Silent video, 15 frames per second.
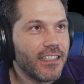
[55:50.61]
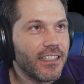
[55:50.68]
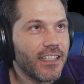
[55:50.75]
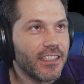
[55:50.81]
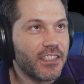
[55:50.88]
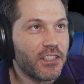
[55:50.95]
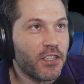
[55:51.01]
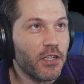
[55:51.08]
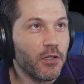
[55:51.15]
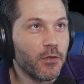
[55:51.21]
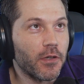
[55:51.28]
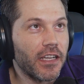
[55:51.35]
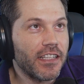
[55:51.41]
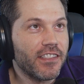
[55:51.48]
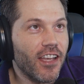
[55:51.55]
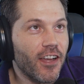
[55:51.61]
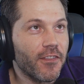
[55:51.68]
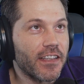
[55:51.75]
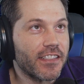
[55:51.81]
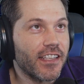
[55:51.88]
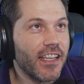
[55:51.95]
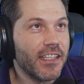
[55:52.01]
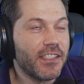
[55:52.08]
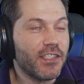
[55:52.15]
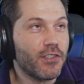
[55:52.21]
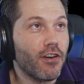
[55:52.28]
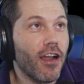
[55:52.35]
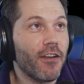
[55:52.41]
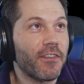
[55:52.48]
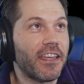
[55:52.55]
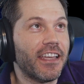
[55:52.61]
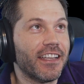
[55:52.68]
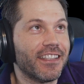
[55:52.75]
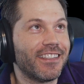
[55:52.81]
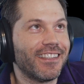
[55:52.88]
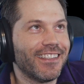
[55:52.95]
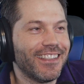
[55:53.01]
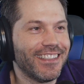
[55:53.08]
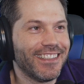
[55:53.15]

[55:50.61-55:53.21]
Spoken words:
it's true. It's obvious. It's obvious.